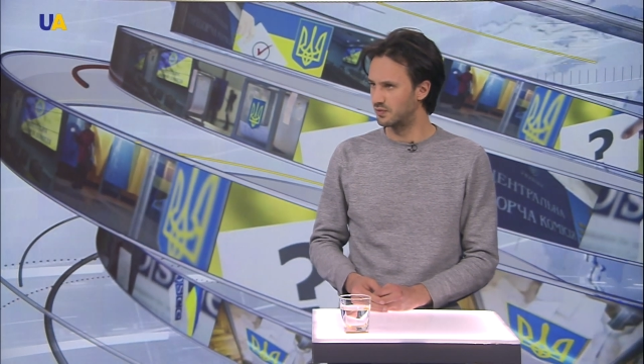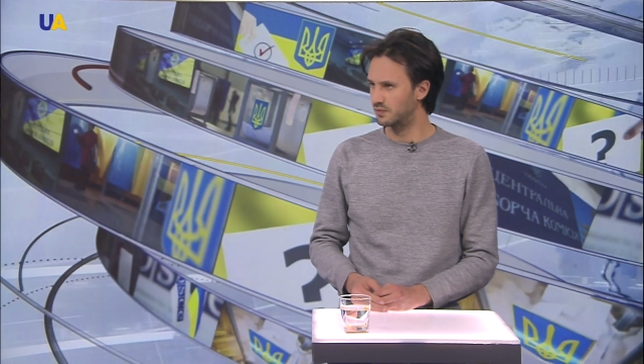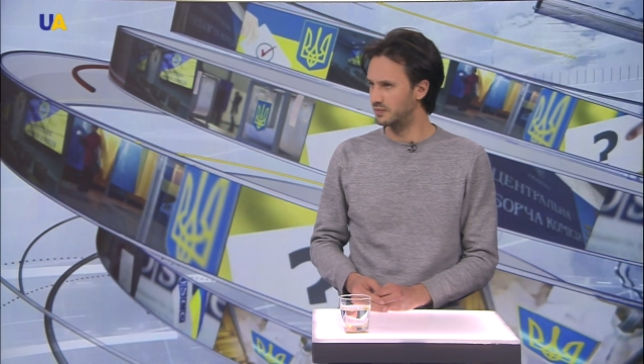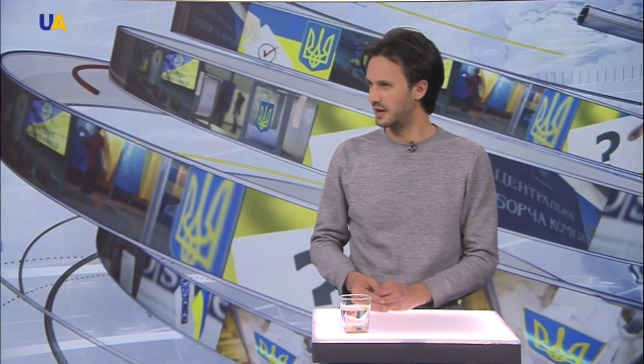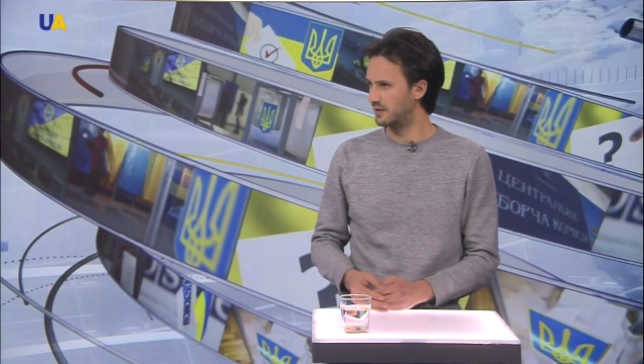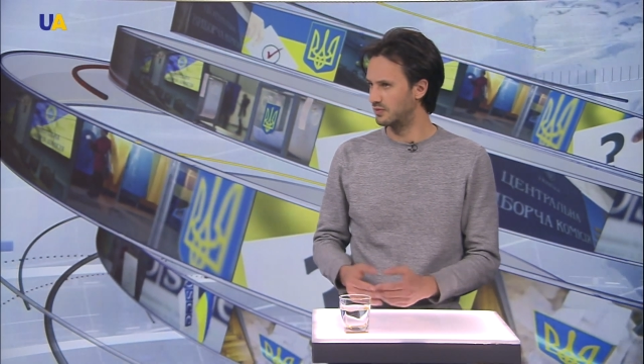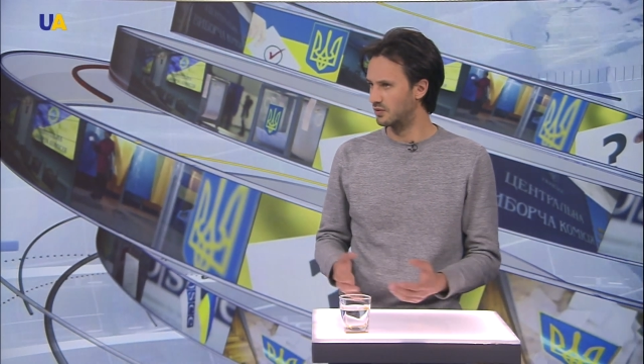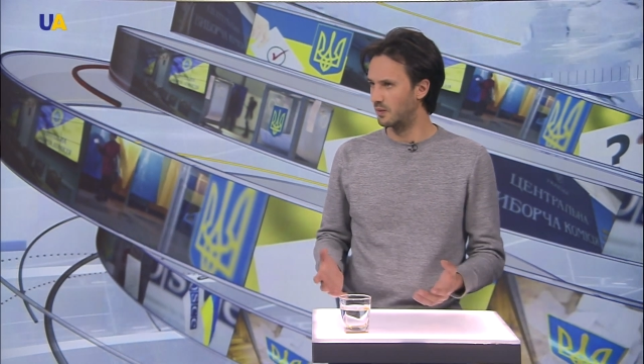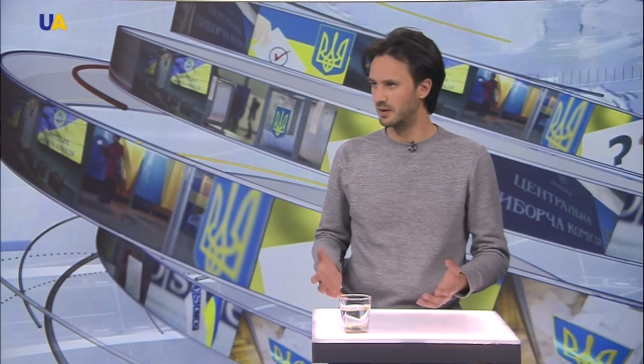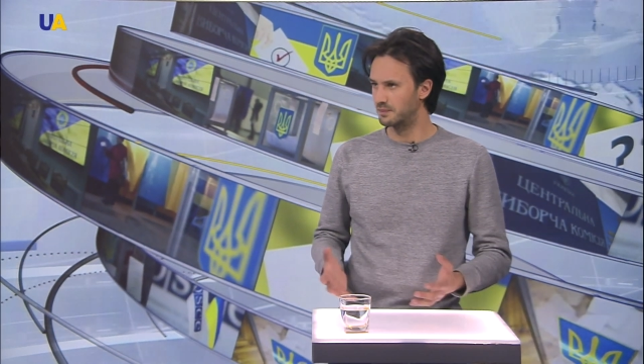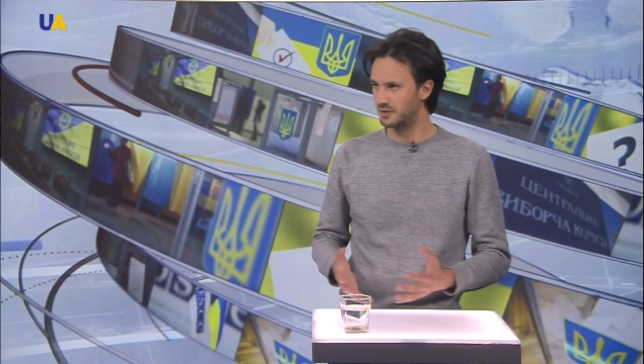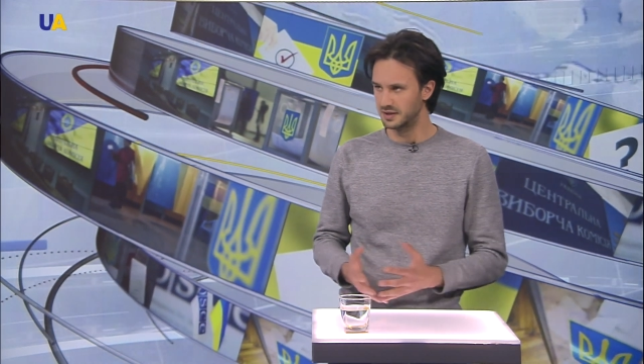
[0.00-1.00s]
who no
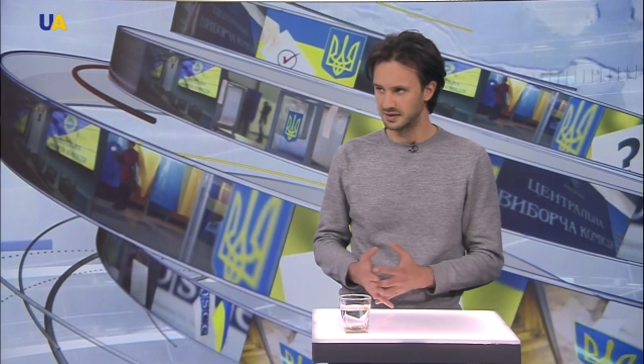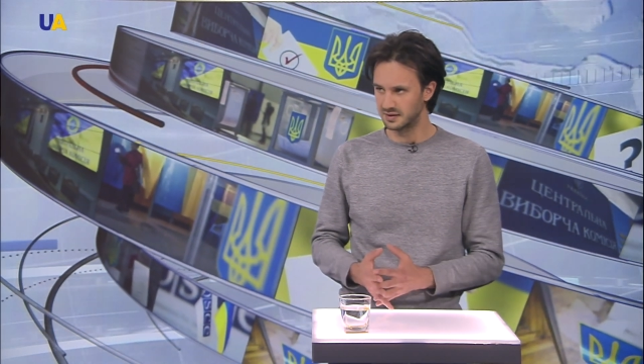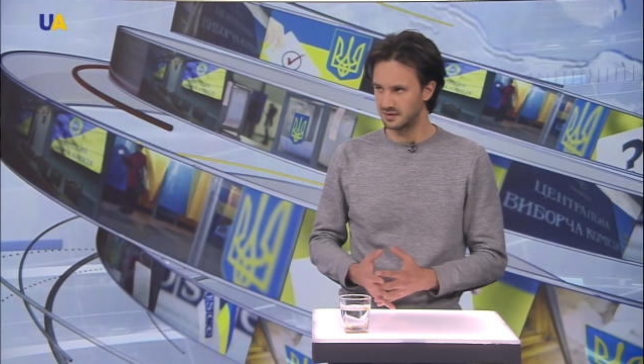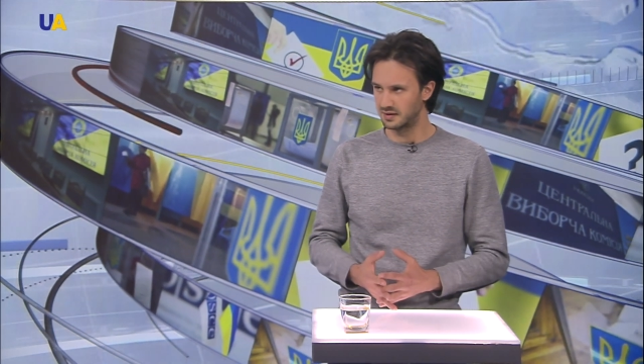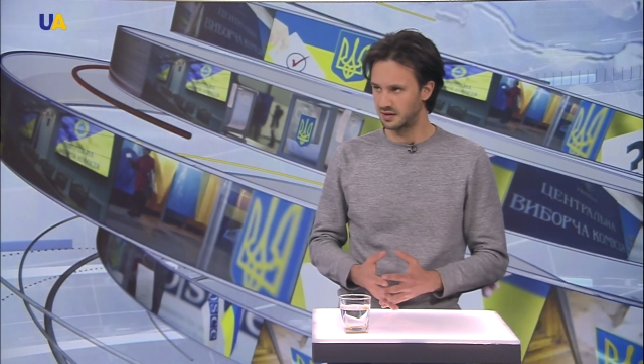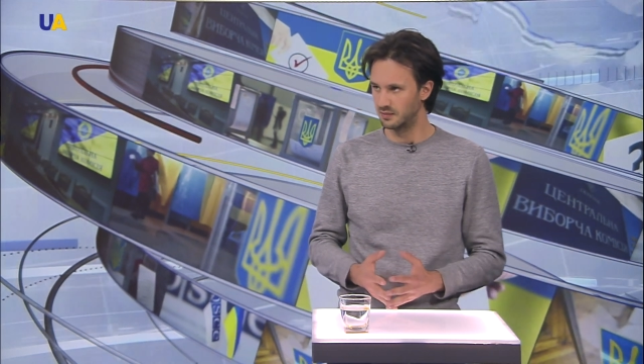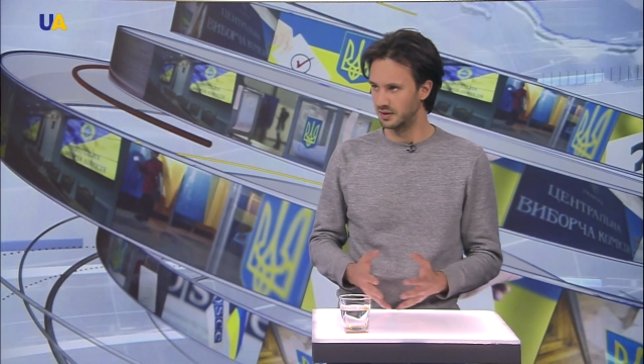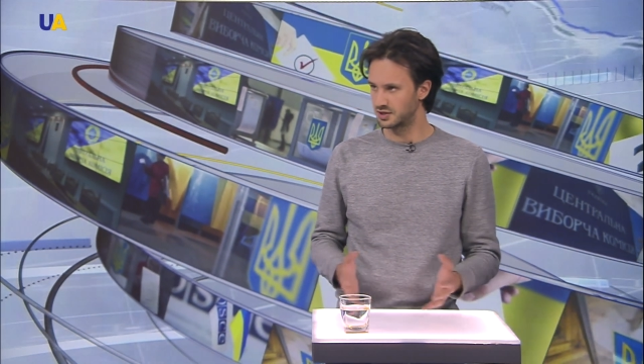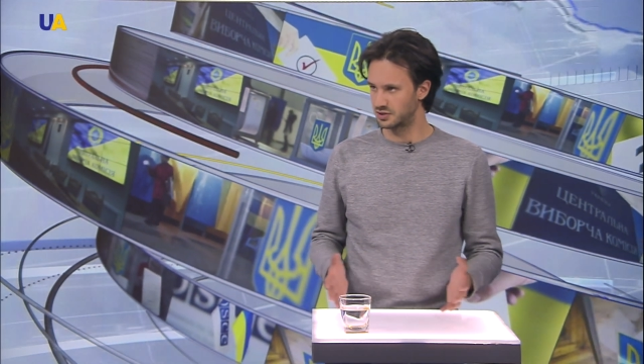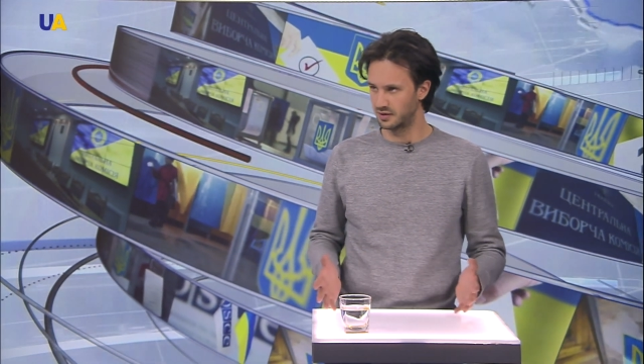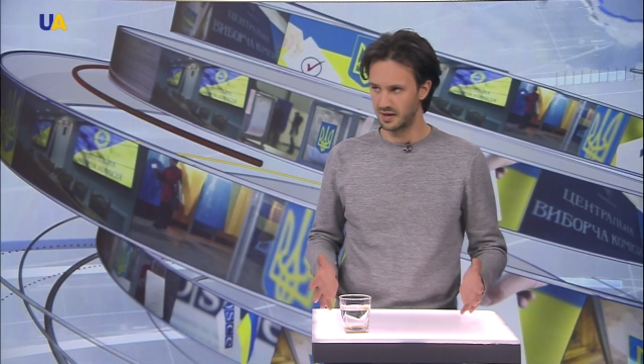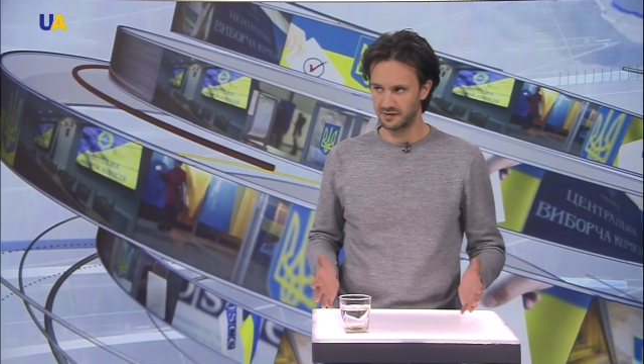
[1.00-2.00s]
one predicted that he will
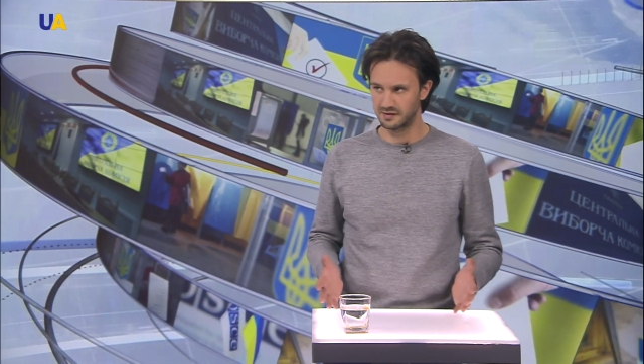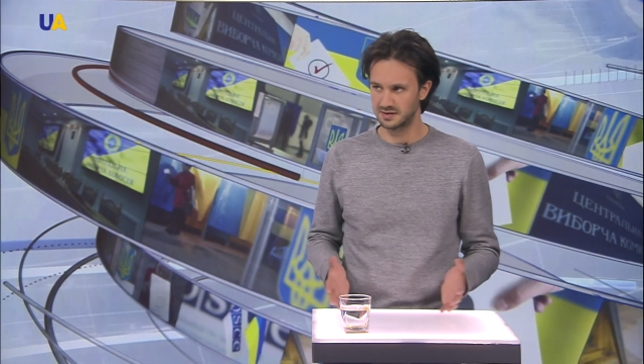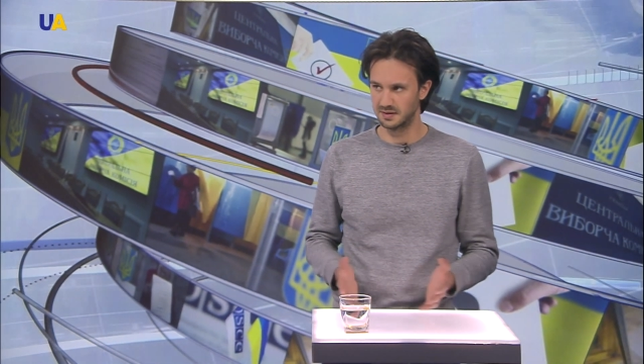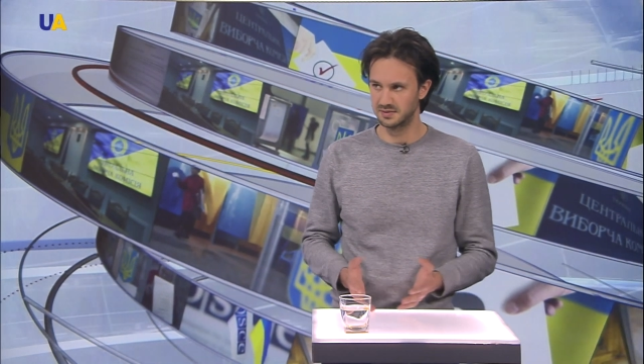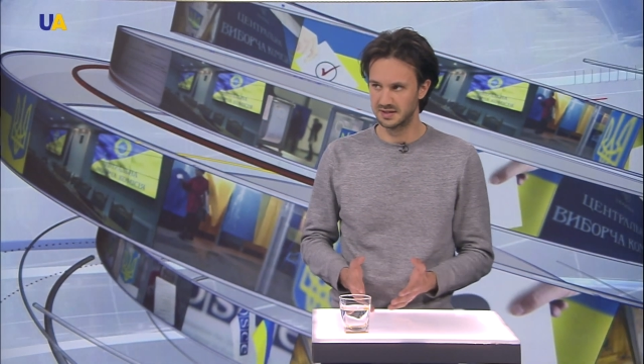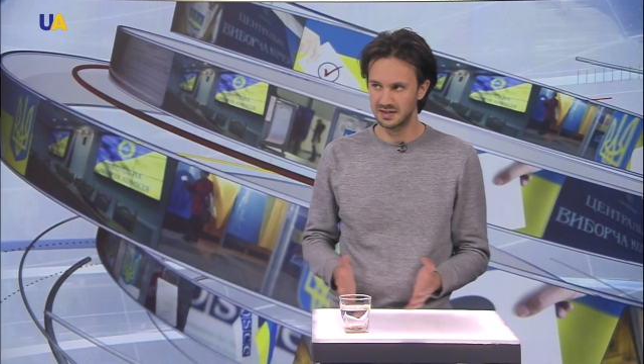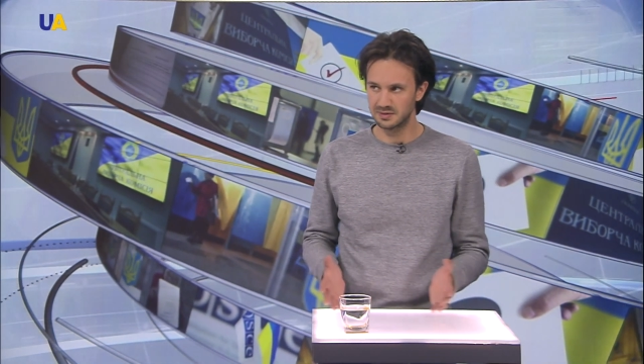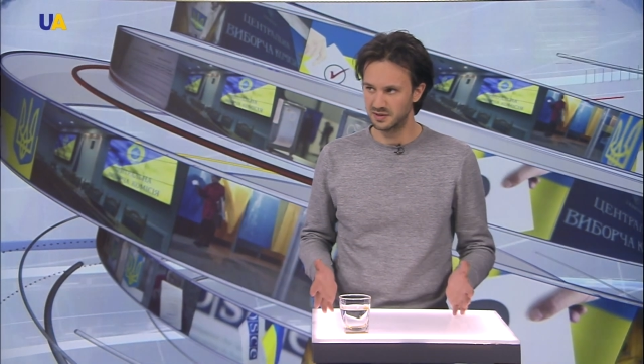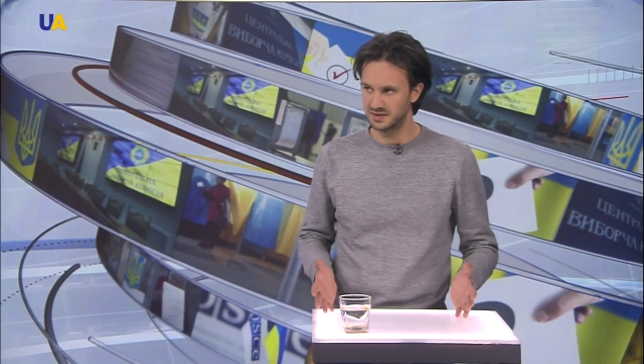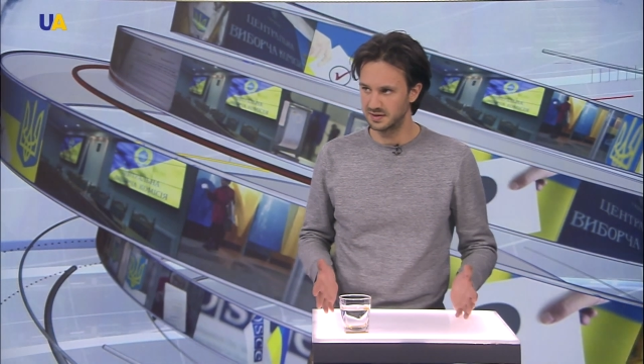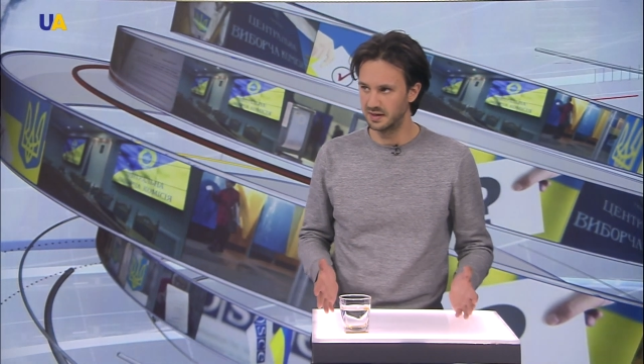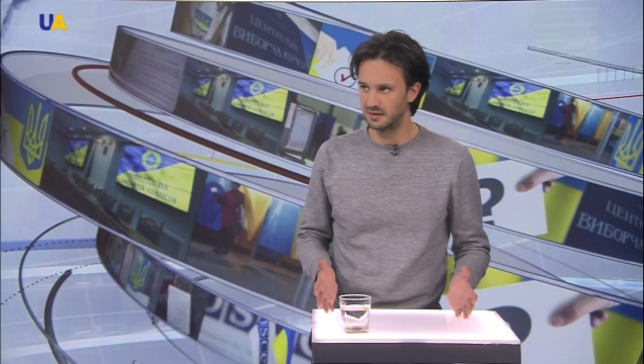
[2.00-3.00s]
actually gather some
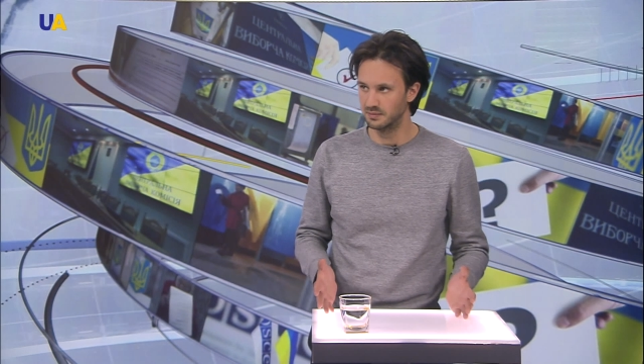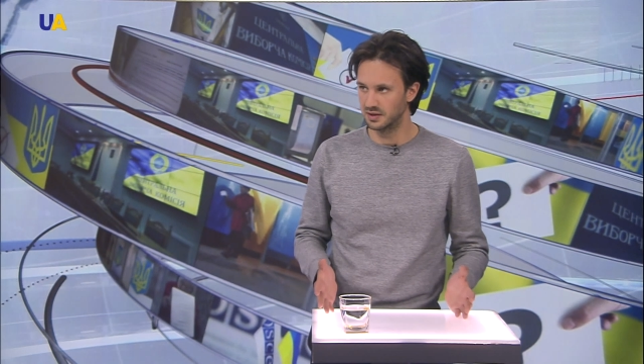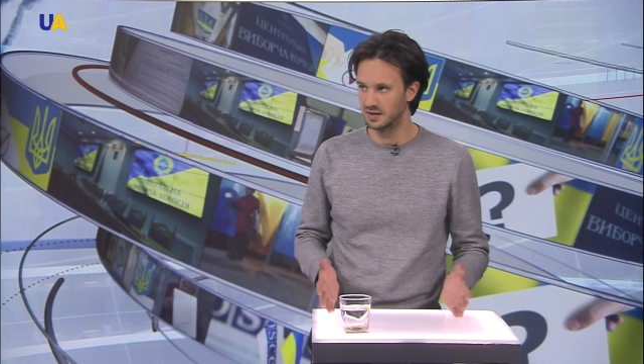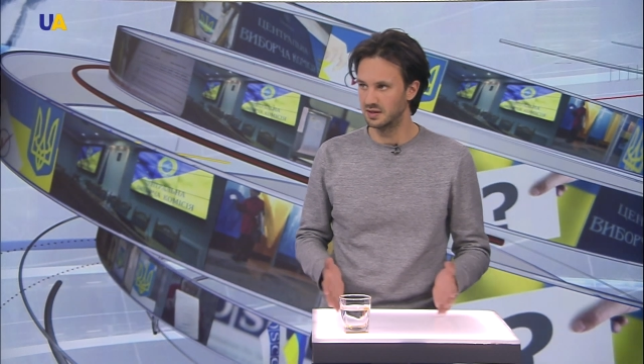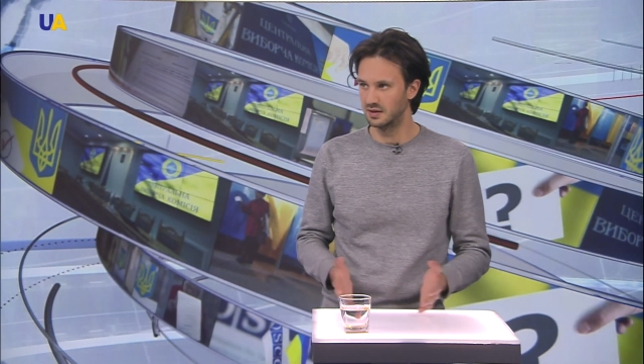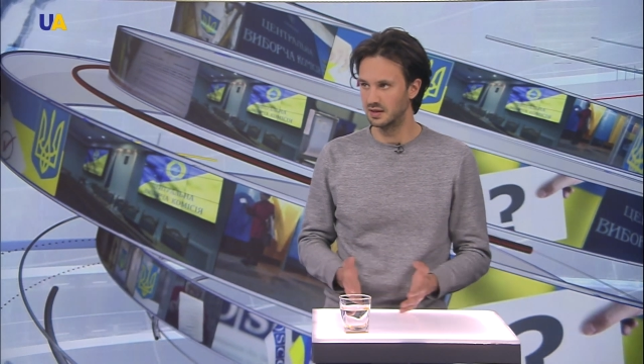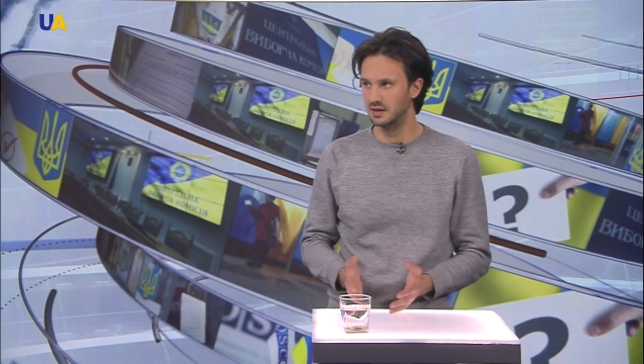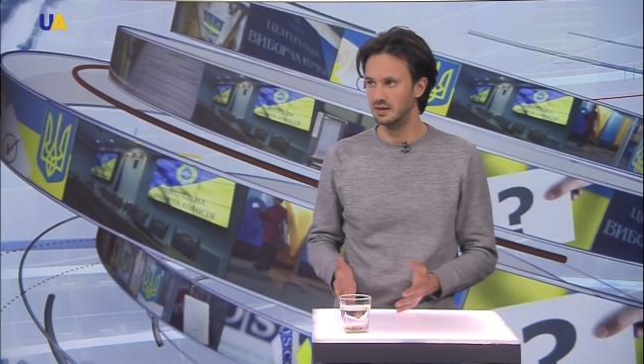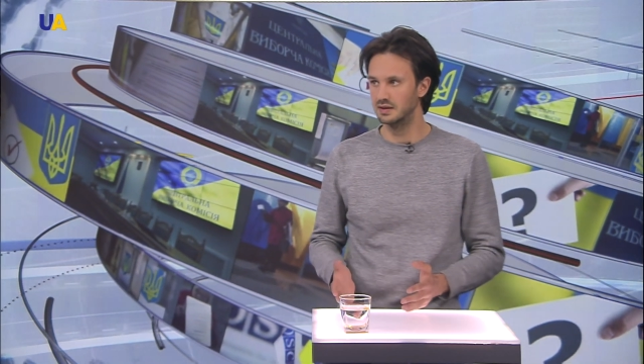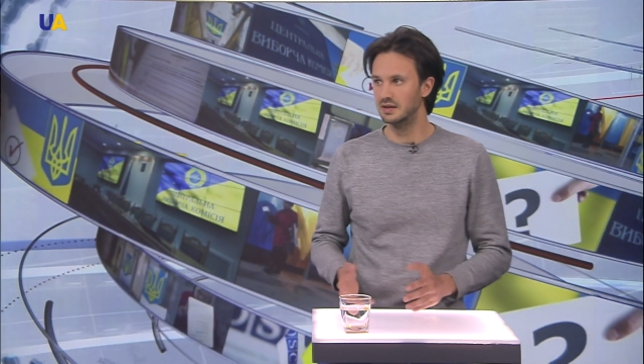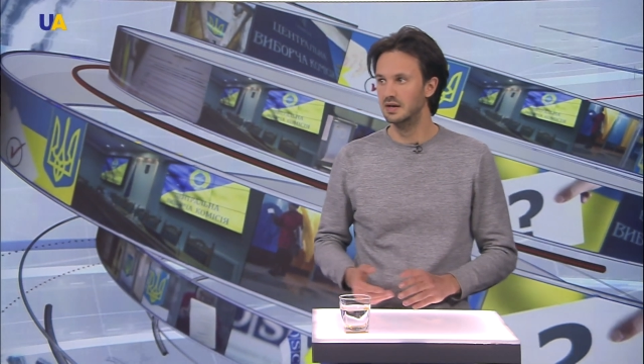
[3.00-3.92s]
6%, but he did.